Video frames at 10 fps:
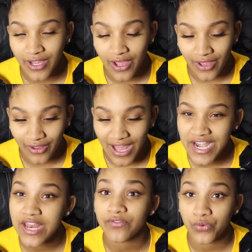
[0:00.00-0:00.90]
y'all. I
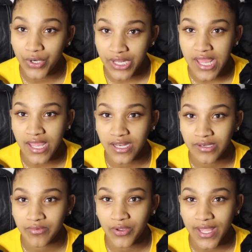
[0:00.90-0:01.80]
never wore it again.
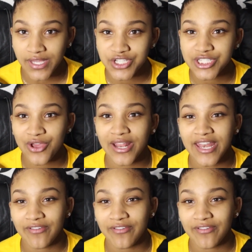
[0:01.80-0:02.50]
Okay, just not